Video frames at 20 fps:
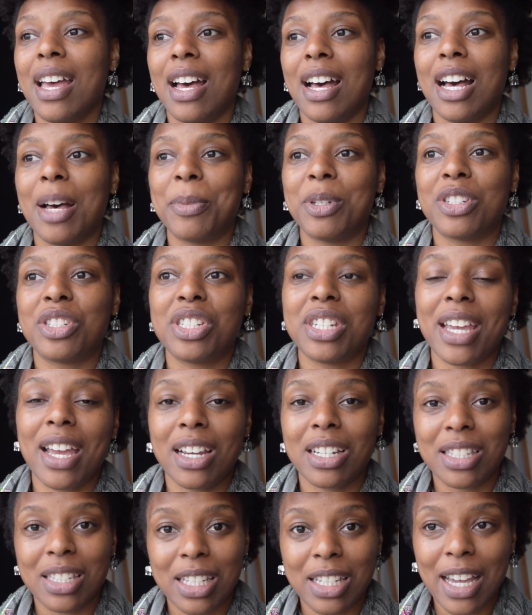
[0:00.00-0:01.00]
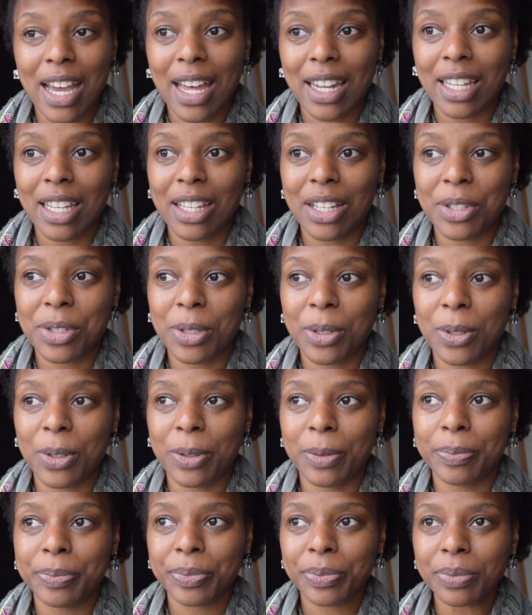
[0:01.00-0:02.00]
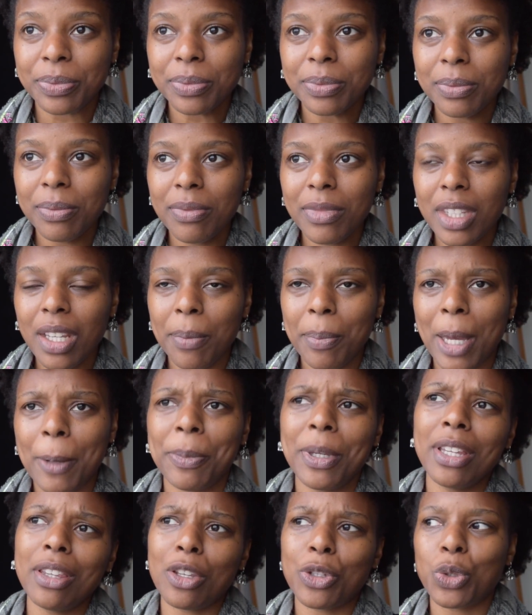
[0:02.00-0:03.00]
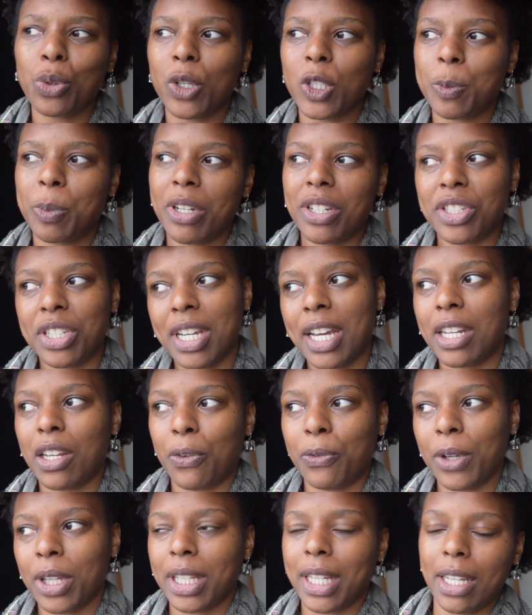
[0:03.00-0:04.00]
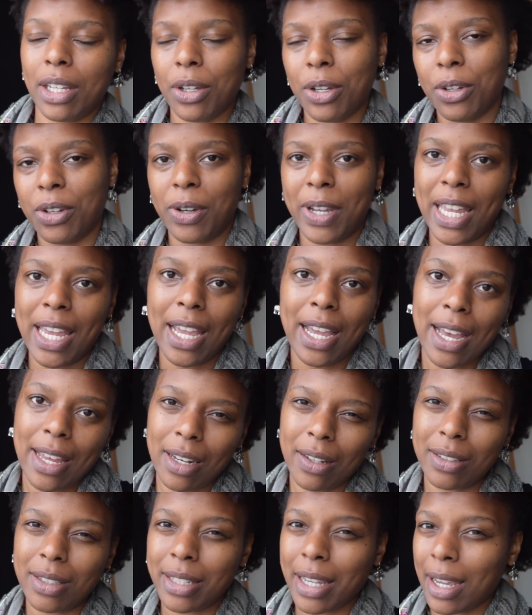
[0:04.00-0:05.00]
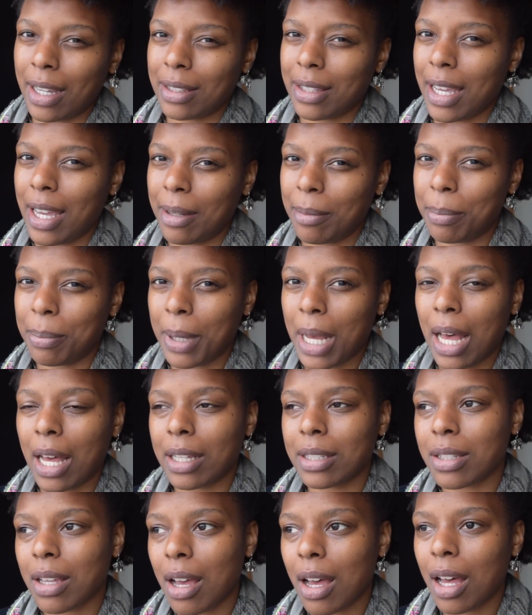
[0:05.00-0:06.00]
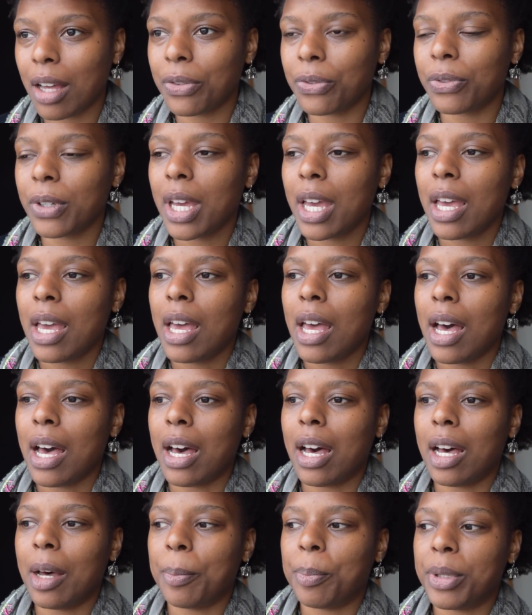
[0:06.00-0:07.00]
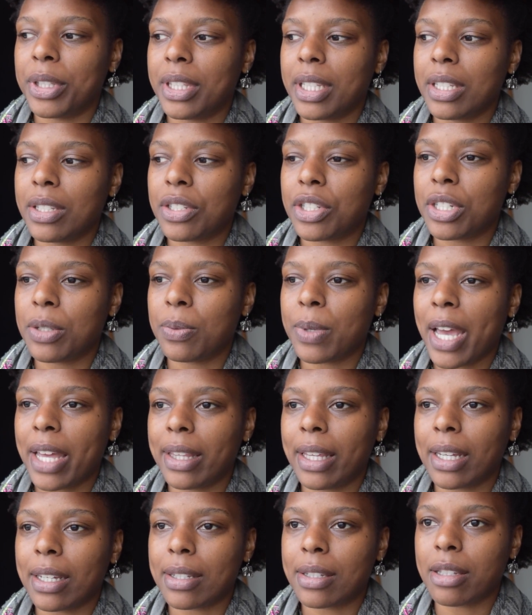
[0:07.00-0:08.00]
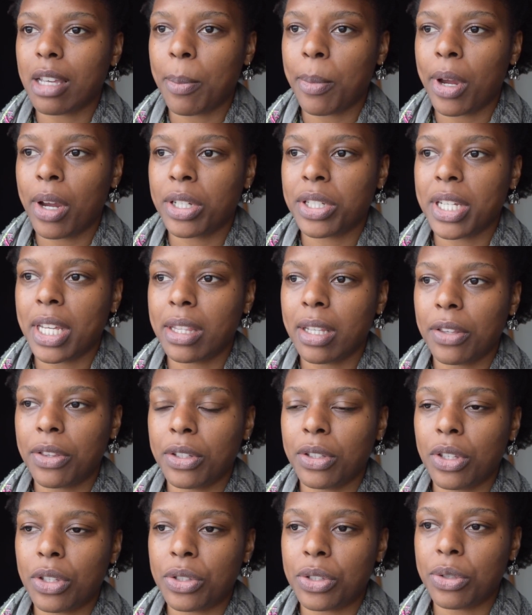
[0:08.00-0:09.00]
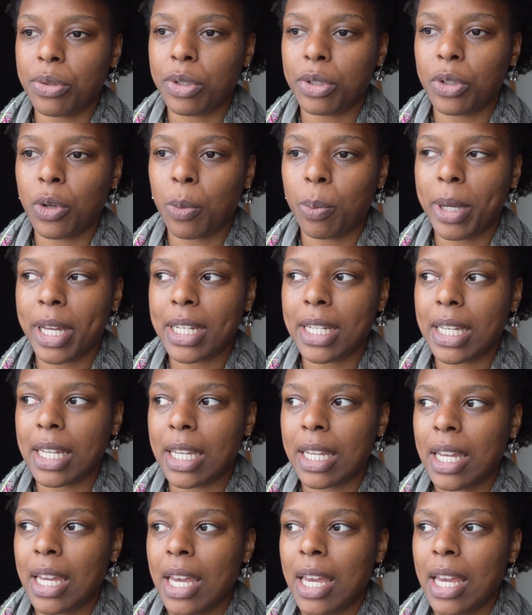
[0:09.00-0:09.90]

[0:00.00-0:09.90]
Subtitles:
And she actually got it. And so by being the torchbearer, she kind of felt like, okay, I kind of checked that box off. But then she had like a summer, she had nothing to do and no money.